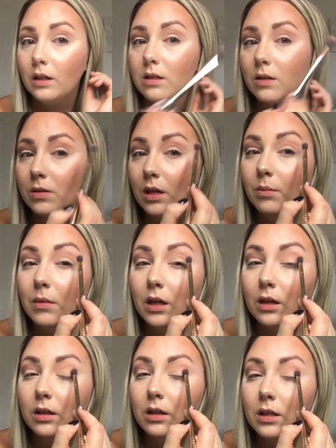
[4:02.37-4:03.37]
So same
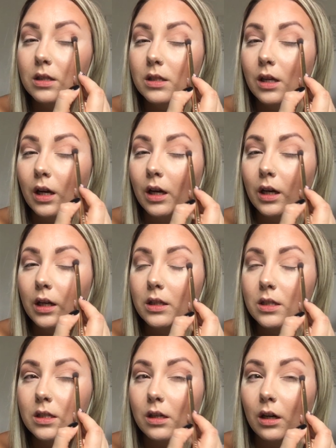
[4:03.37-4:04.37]
thing on this side,
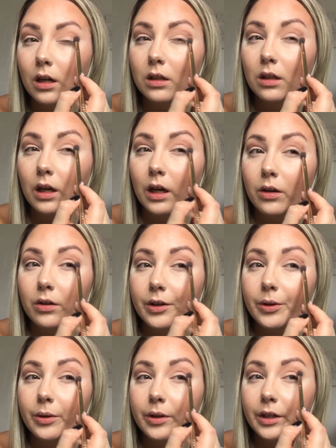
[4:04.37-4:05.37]
start in the outer
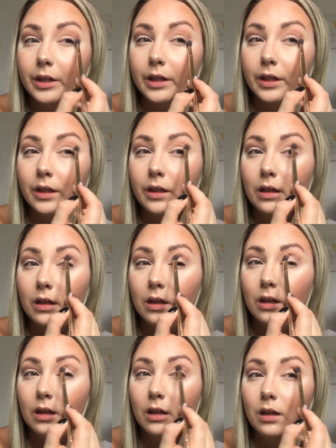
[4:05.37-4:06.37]
corner
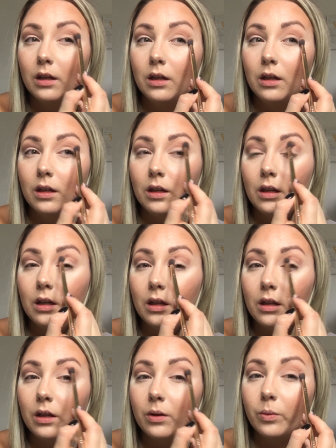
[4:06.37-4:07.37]

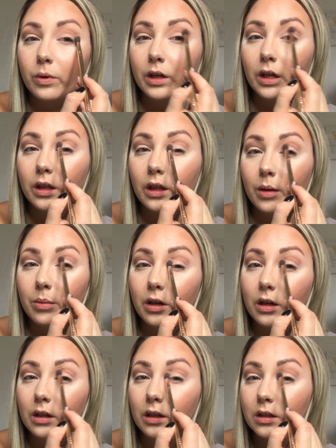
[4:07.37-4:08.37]
and then work that
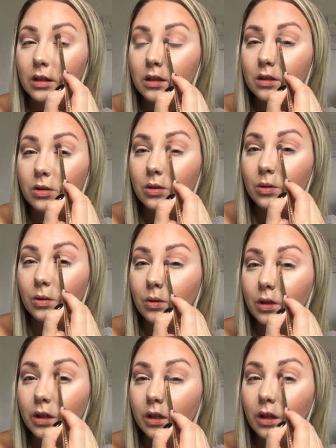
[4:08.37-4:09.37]
product
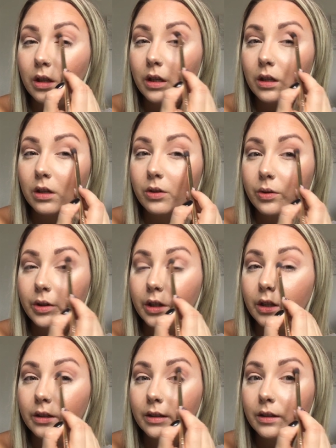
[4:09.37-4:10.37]
into the inner
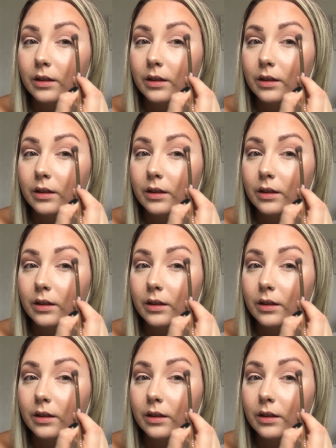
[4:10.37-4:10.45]
corner.